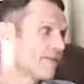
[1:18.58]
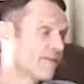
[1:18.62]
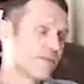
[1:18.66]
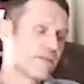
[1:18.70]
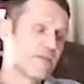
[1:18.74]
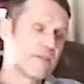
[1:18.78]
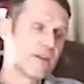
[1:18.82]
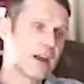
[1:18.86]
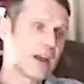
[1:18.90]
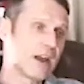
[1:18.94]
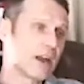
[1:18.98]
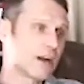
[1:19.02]

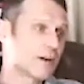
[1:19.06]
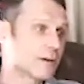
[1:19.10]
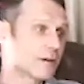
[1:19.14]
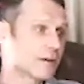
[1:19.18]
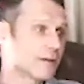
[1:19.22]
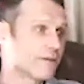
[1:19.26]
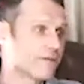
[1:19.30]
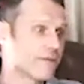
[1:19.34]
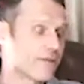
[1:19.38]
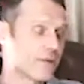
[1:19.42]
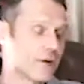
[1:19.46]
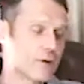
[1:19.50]

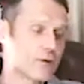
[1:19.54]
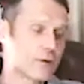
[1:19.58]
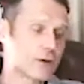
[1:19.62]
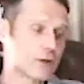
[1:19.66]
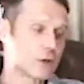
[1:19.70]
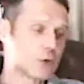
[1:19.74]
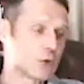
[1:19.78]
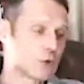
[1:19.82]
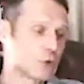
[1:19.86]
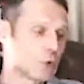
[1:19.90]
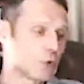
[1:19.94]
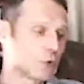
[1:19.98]
very,
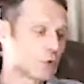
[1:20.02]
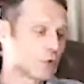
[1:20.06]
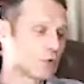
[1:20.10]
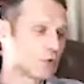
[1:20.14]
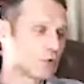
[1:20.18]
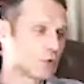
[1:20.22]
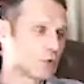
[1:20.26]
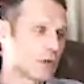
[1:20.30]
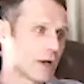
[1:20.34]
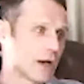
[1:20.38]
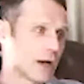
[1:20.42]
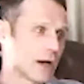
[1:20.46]
very
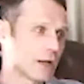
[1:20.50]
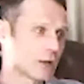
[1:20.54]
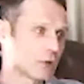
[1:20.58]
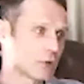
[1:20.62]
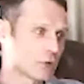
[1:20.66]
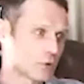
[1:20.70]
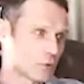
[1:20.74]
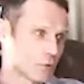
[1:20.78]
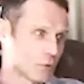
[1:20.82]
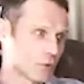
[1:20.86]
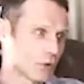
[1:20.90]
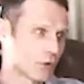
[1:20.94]
good
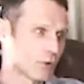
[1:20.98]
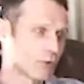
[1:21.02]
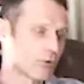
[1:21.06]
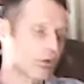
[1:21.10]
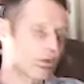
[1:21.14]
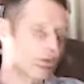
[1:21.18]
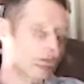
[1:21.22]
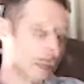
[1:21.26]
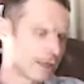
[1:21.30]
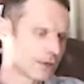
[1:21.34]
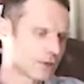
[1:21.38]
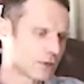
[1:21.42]
triller
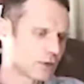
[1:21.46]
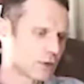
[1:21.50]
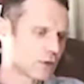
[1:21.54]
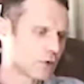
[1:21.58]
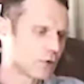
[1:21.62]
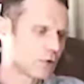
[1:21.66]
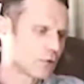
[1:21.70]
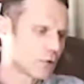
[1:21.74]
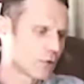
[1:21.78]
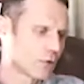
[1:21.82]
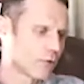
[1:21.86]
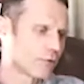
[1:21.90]
and
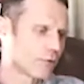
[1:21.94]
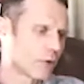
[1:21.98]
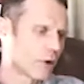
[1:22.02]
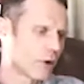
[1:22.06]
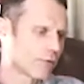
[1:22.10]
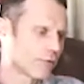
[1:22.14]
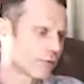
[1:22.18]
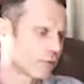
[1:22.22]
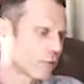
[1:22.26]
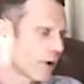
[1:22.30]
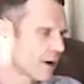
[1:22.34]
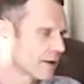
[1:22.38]
executor
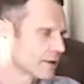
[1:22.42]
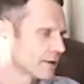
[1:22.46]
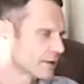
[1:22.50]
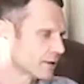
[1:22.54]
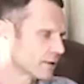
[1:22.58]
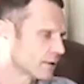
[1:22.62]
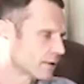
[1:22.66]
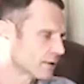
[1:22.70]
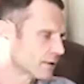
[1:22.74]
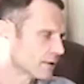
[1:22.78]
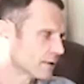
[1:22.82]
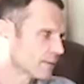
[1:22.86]
of
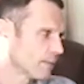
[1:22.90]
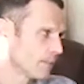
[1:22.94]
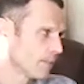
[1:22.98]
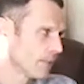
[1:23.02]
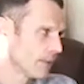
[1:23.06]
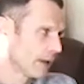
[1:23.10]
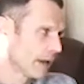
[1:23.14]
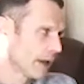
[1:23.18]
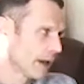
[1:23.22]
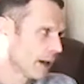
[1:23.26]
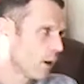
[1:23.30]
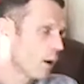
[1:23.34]
runs
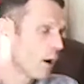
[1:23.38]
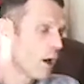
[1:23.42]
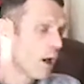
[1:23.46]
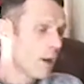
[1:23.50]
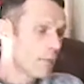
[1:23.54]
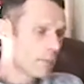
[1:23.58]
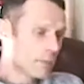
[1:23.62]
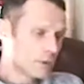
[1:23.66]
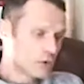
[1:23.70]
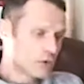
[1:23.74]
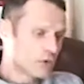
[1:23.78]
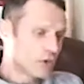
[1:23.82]
now.
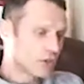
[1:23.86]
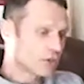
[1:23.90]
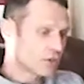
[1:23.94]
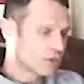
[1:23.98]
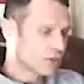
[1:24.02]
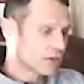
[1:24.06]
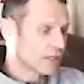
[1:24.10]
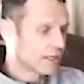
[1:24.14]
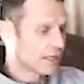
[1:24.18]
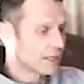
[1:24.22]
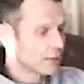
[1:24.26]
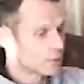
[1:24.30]
But you can
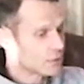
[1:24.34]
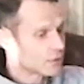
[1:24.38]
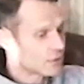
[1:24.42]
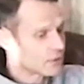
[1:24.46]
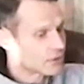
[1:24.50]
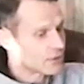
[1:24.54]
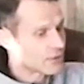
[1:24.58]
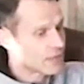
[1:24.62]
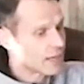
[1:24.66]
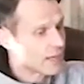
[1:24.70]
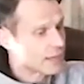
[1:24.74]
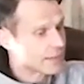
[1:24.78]
see that he was
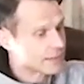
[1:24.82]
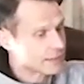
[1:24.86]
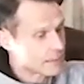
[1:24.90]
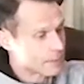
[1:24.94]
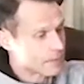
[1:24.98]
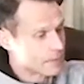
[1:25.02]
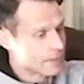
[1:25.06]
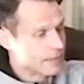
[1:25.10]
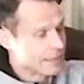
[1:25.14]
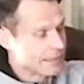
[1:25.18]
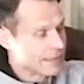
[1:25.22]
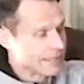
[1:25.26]
just
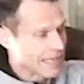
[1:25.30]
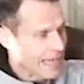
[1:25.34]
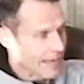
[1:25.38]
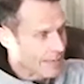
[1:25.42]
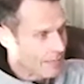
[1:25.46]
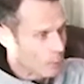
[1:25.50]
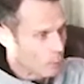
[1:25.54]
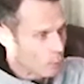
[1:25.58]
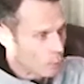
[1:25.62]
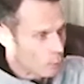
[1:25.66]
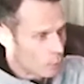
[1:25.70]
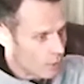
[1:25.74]
something that he
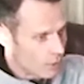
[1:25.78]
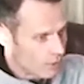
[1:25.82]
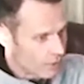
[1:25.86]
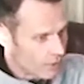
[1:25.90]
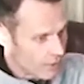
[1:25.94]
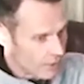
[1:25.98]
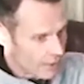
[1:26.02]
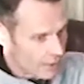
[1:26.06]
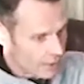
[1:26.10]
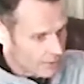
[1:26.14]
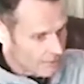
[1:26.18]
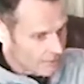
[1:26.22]
dabbled with
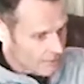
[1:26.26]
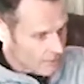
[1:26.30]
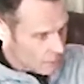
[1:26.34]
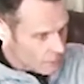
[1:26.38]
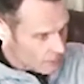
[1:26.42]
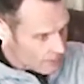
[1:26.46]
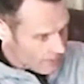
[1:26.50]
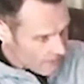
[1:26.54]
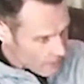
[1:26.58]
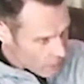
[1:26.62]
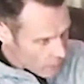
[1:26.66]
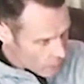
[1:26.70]
in the
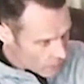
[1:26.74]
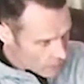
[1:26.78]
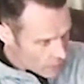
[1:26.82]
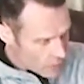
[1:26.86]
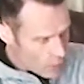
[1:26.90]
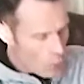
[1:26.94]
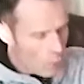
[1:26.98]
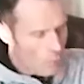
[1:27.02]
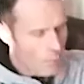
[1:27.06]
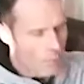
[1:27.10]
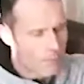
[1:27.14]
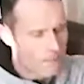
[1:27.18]
very first
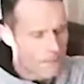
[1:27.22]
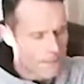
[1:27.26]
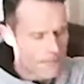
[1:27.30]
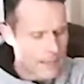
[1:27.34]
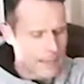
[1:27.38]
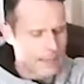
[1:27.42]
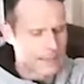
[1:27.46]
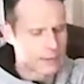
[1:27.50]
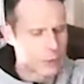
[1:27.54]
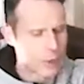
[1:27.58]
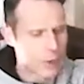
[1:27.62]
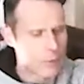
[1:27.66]
album
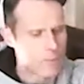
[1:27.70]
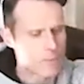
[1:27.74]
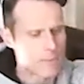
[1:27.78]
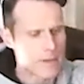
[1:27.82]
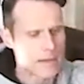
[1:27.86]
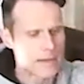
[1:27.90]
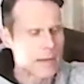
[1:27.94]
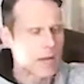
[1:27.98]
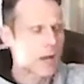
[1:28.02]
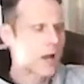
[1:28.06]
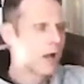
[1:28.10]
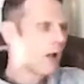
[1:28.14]
and got
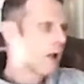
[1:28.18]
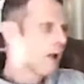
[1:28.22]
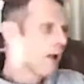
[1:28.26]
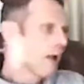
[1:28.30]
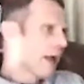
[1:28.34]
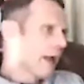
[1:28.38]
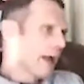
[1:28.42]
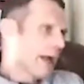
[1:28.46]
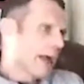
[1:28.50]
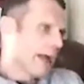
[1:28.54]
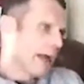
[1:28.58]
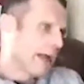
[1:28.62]
better.
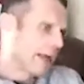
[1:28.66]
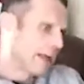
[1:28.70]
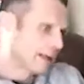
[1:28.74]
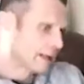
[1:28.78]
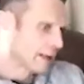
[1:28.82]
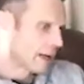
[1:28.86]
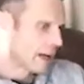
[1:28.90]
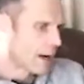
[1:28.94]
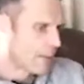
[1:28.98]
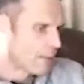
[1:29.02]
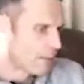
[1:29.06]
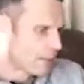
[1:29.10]
And
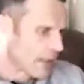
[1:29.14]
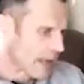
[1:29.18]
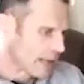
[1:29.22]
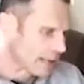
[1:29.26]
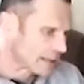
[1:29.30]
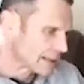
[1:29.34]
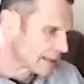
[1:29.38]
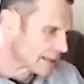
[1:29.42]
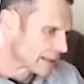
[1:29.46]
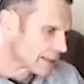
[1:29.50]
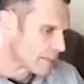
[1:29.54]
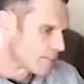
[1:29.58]

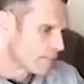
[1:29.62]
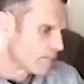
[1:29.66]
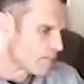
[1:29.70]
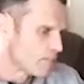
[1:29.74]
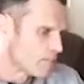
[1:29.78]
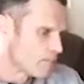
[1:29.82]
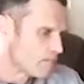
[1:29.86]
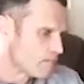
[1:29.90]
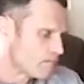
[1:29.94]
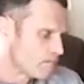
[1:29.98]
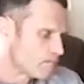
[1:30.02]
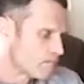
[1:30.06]
that's
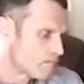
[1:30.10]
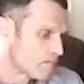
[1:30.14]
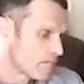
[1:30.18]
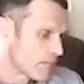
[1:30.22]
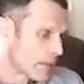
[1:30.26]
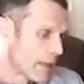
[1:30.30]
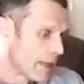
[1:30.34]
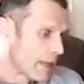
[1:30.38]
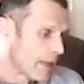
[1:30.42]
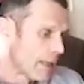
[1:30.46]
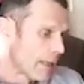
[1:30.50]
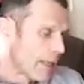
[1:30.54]

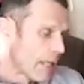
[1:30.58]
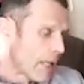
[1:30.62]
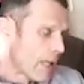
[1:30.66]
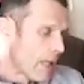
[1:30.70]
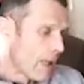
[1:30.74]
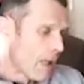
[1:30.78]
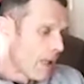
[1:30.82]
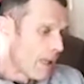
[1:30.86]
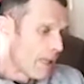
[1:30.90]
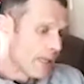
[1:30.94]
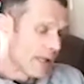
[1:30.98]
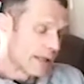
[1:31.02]

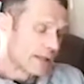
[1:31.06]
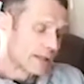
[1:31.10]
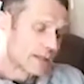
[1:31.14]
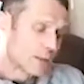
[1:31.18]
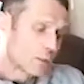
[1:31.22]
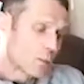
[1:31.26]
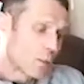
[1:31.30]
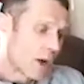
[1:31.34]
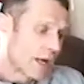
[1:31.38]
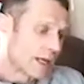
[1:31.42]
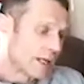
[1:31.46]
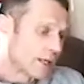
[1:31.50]

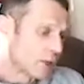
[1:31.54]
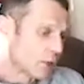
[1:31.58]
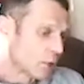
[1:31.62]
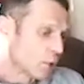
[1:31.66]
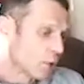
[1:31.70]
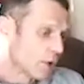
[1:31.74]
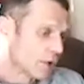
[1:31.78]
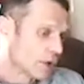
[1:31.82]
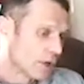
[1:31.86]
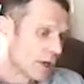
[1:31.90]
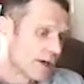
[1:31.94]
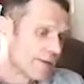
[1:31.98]
the way you
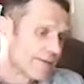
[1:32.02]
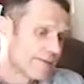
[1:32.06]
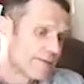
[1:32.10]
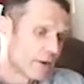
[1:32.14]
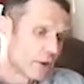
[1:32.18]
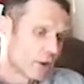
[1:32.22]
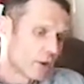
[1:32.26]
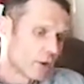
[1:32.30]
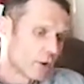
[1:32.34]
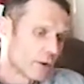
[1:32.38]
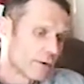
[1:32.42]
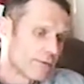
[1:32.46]
do it. Yeah,
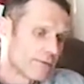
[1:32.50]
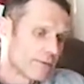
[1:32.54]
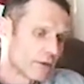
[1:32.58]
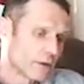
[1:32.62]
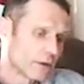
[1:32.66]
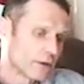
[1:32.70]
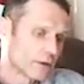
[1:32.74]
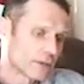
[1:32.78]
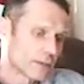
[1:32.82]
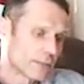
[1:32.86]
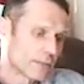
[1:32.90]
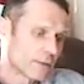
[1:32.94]

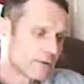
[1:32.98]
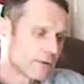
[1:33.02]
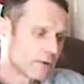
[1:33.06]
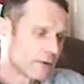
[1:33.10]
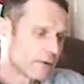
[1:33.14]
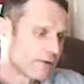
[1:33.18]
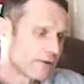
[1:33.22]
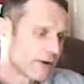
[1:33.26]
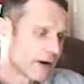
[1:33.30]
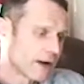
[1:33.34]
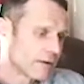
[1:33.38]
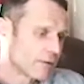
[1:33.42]
follow some of your
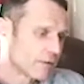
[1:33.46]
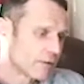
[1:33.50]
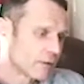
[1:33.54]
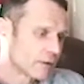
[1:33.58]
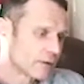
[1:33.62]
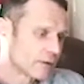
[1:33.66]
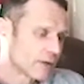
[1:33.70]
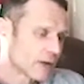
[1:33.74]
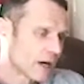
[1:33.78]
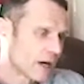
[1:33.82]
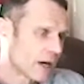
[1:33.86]
favorite